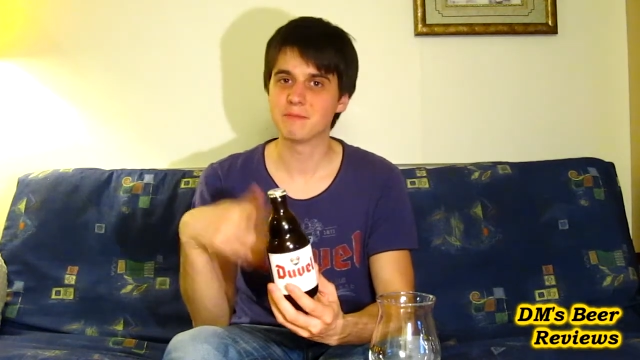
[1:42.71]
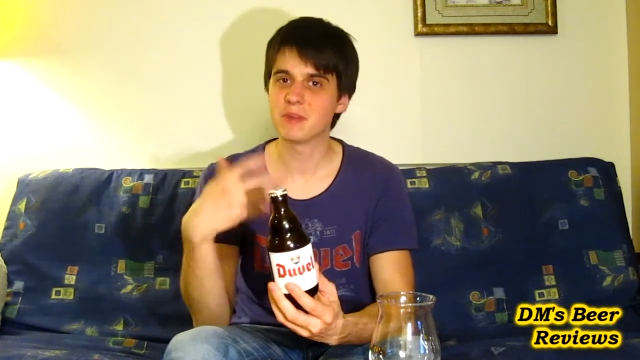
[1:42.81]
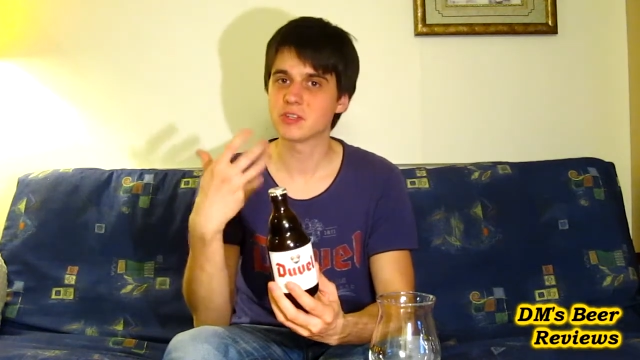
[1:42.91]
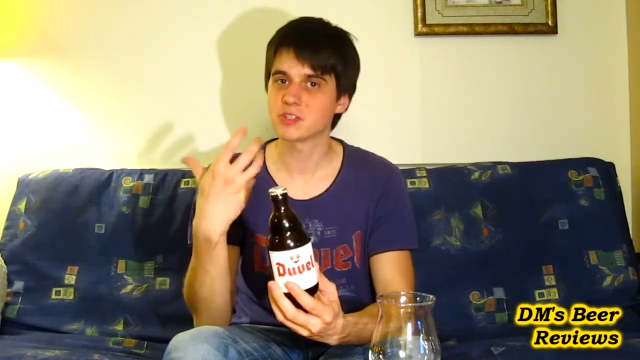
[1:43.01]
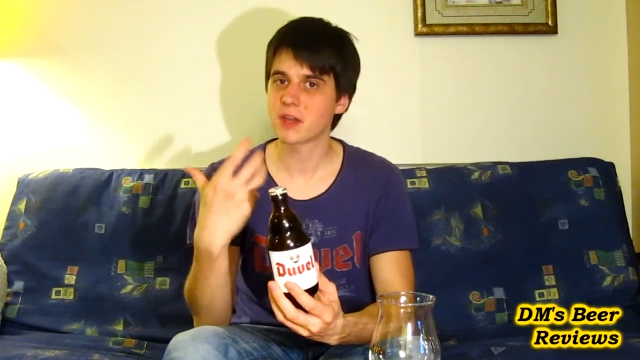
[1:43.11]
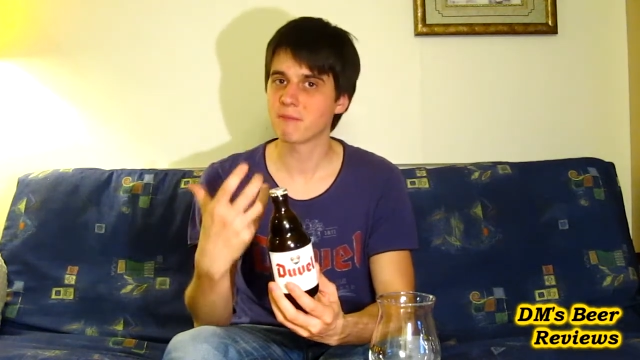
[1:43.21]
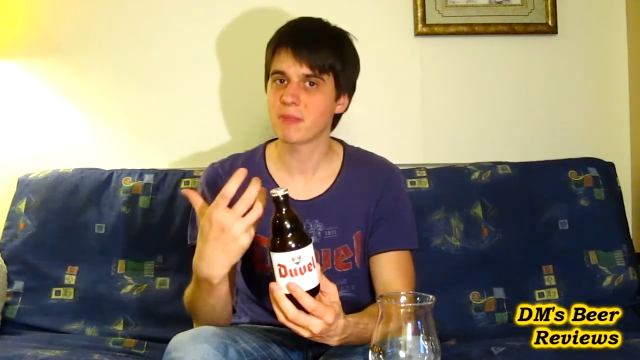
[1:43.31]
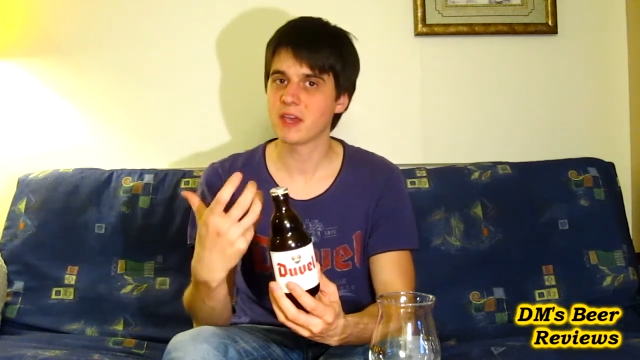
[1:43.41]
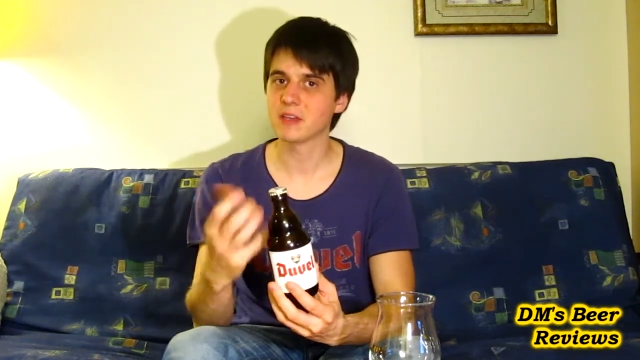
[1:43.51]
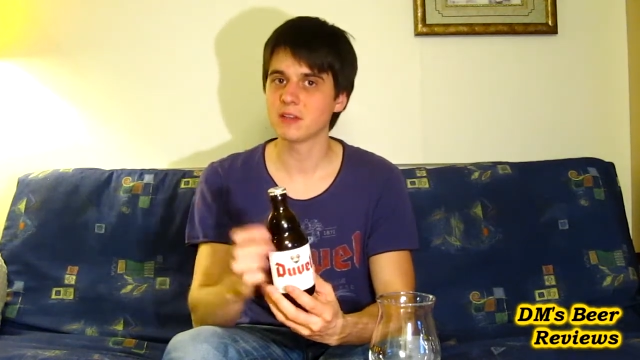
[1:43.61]
a bit
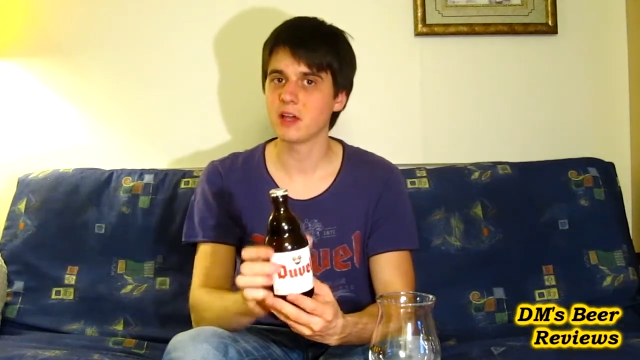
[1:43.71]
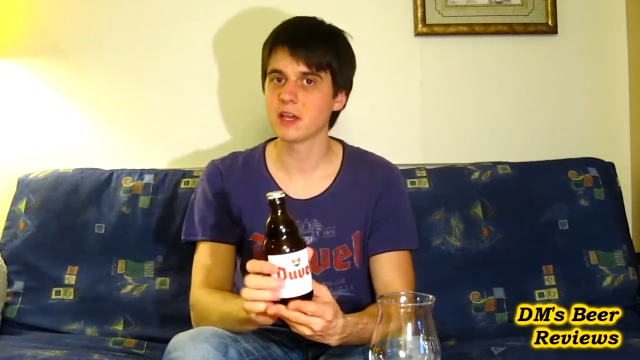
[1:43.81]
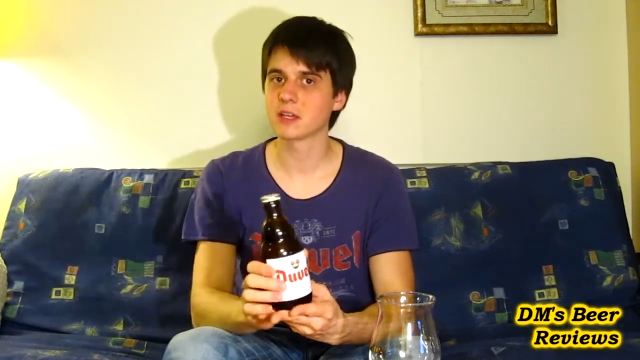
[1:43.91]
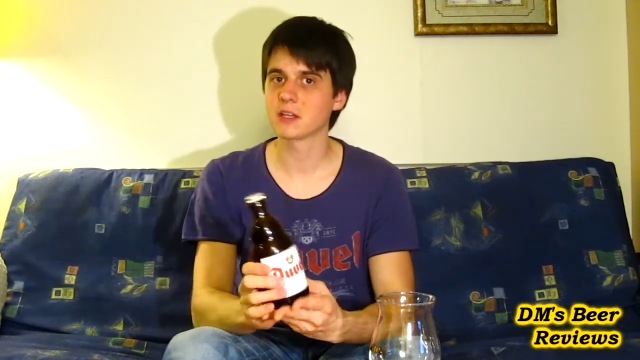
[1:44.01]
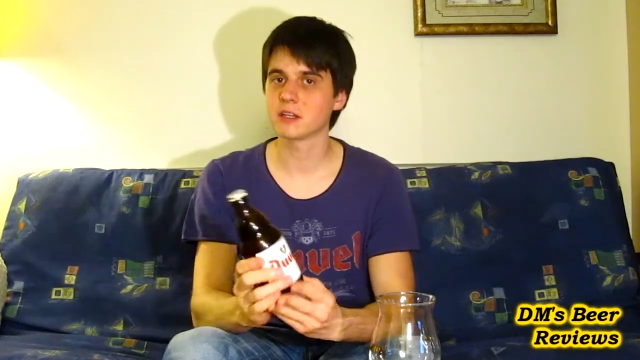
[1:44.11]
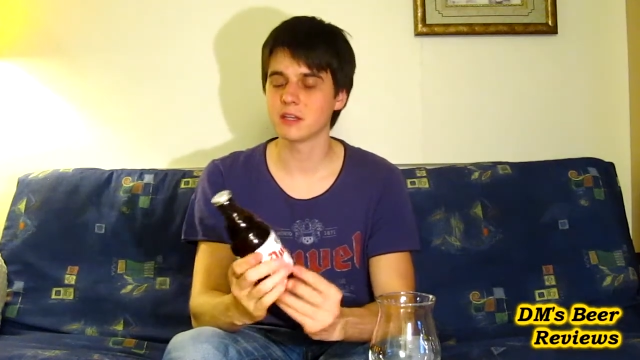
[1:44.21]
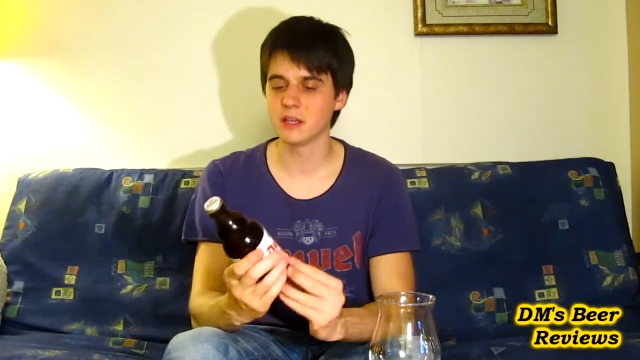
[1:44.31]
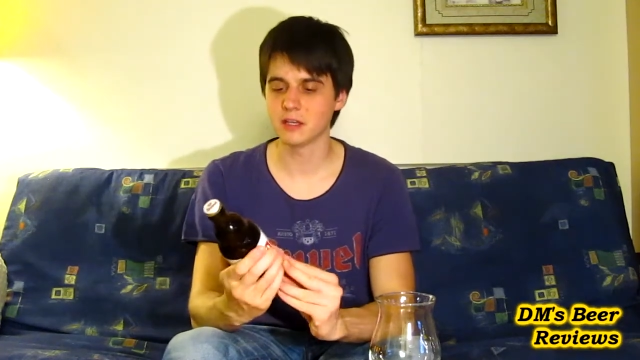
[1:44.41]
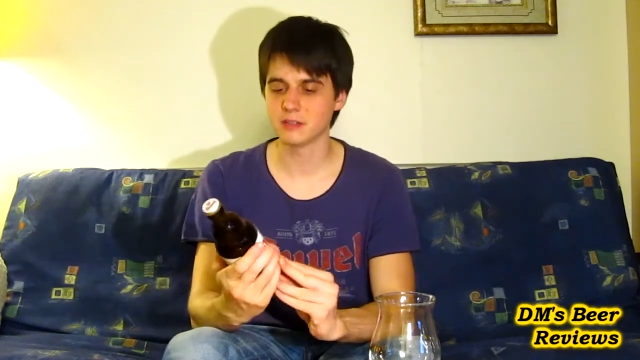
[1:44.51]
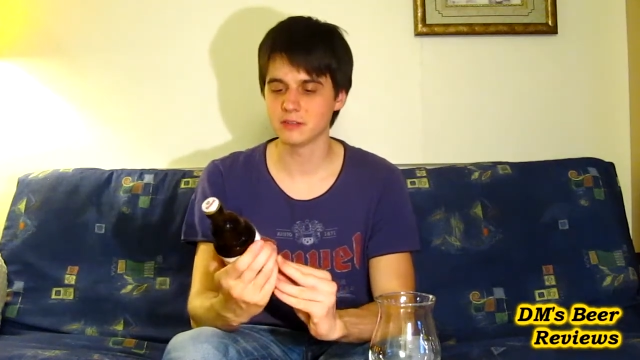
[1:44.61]
champagne-like,
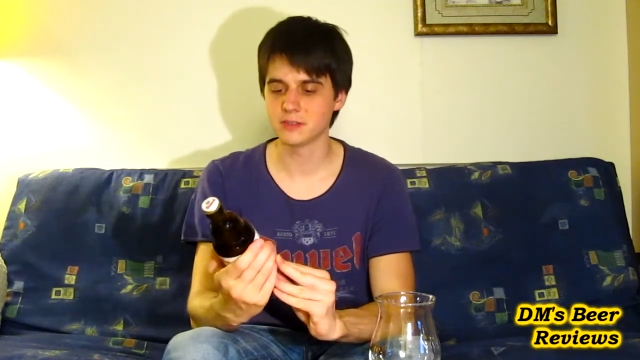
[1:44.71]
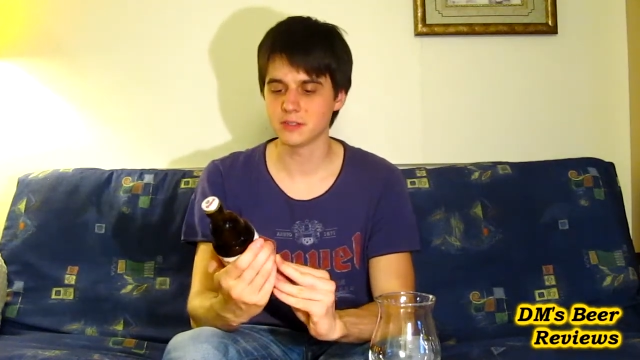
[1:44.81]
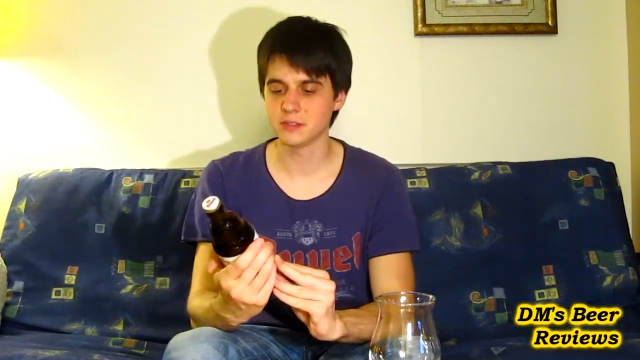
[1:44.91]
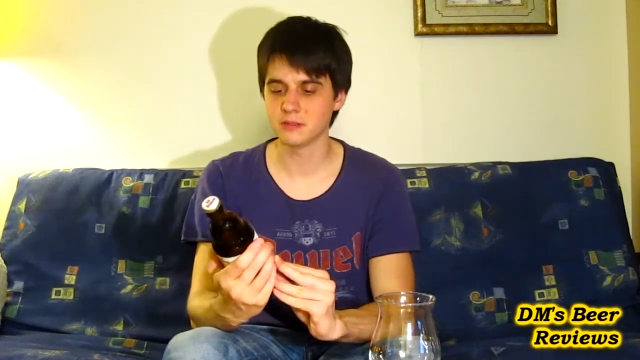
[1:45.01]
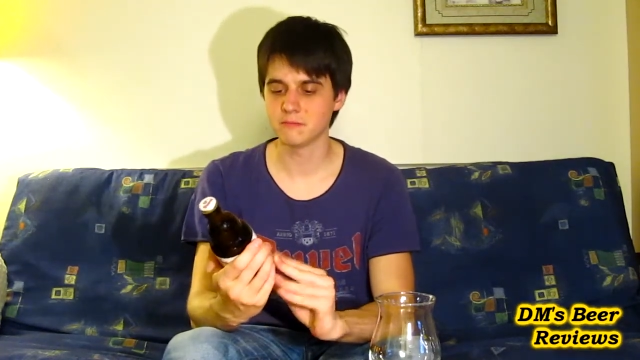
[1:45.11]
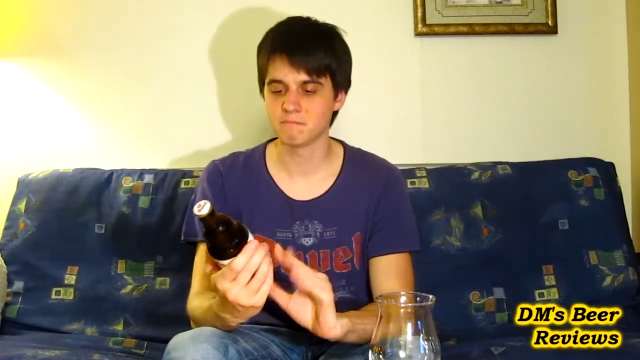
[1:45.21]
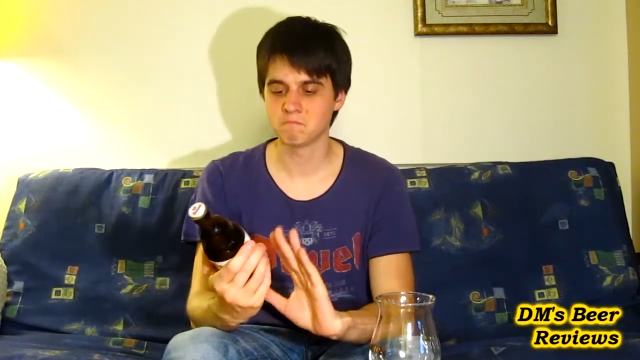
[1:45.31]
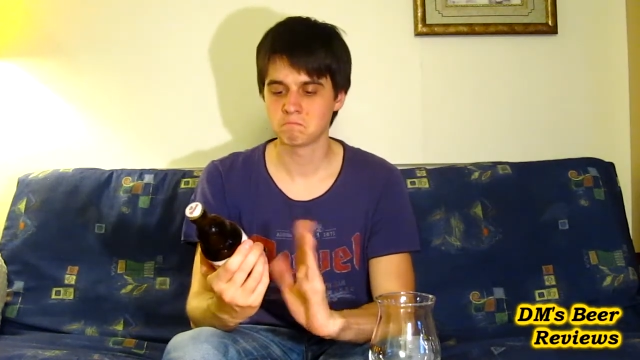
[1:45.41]
and um,